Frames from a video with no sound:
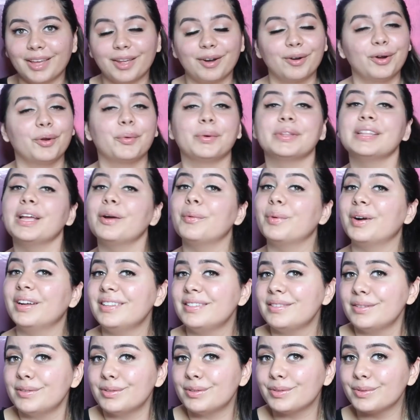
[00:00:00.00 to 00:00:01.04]
I don't know what that
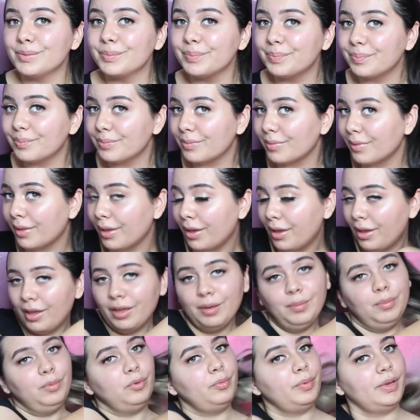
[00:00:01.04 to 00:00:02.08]
was.
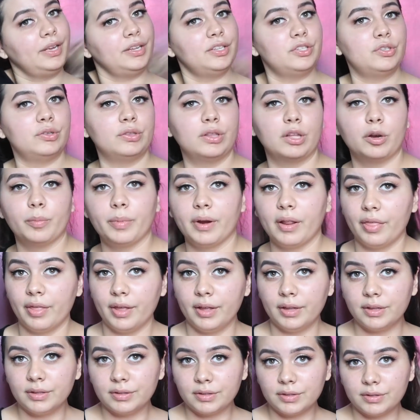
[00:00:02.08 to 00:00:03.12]
We could do a little bit of
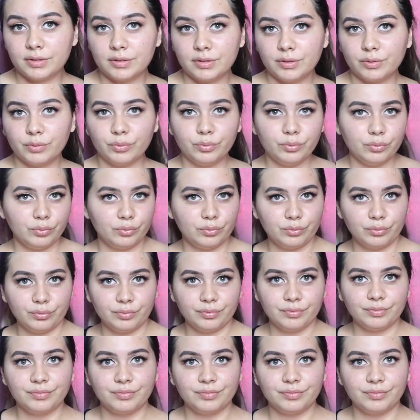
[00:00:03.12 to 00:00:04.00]
this. Oh.